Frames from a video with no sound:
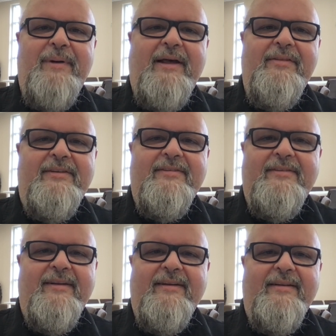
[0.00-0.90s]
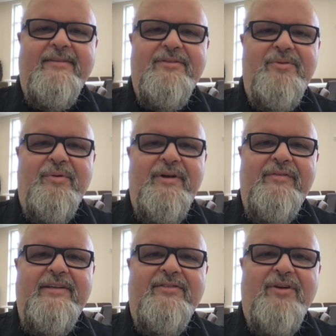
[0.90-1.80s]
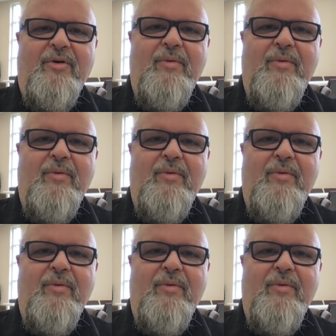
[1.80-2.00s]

by this story of Esau.